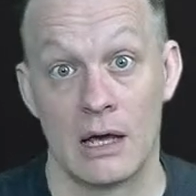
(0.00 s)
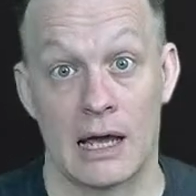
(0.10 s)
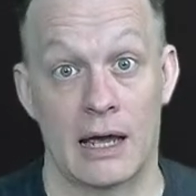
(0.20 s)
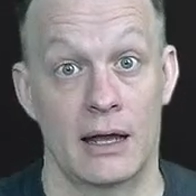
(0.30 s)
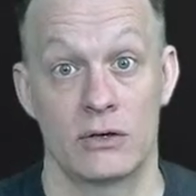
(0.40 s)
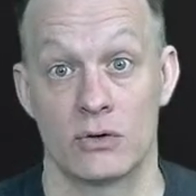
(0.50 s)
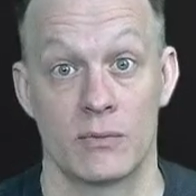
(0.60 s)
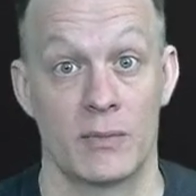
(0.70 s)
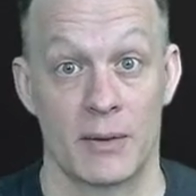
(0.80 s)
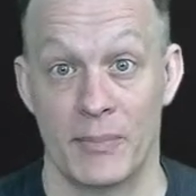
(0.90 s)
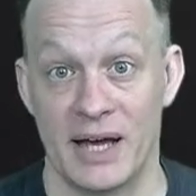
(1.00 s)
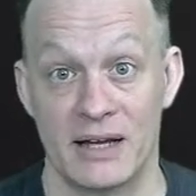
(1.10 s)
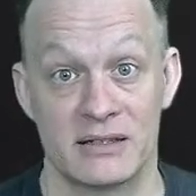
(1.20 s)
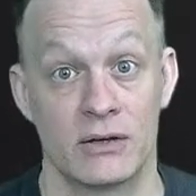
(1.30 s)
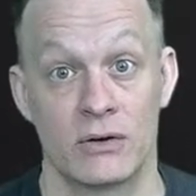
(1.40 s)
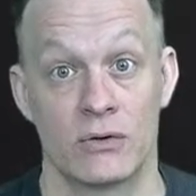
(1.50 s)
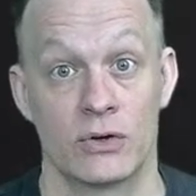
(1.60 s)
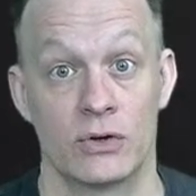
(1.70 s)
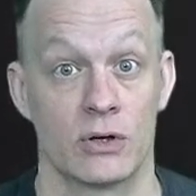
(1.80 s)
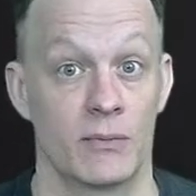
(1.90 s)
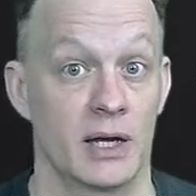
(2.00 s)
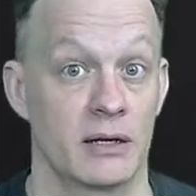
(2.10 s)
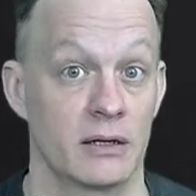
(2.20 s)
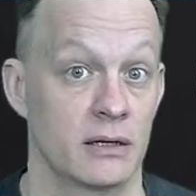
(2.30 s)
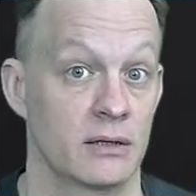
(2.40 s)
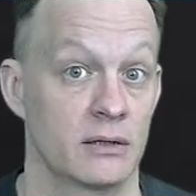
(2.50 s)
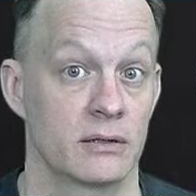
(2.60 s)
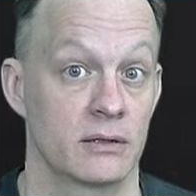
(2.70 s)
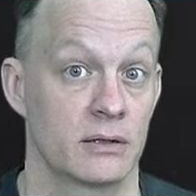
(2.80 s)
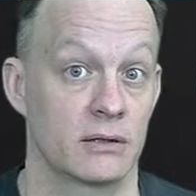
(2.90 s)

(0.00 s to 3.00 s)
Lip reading: and you can make a patio or you can make the